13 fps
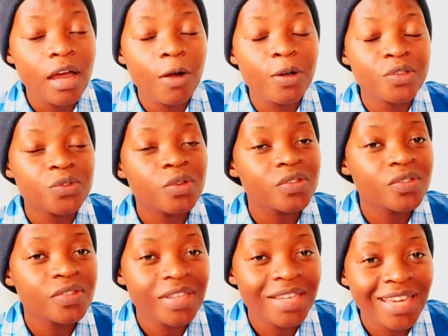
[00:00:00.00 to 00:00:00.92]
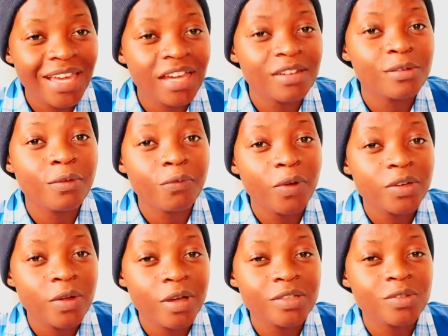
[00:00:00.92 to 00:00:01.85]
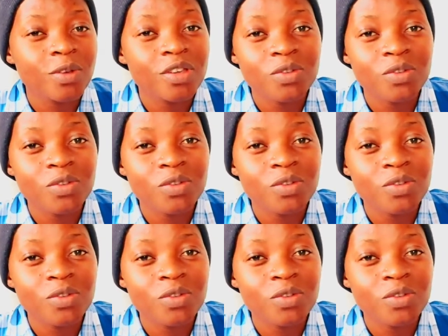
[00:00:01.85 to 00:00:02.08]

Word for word: I was so scared of what I was going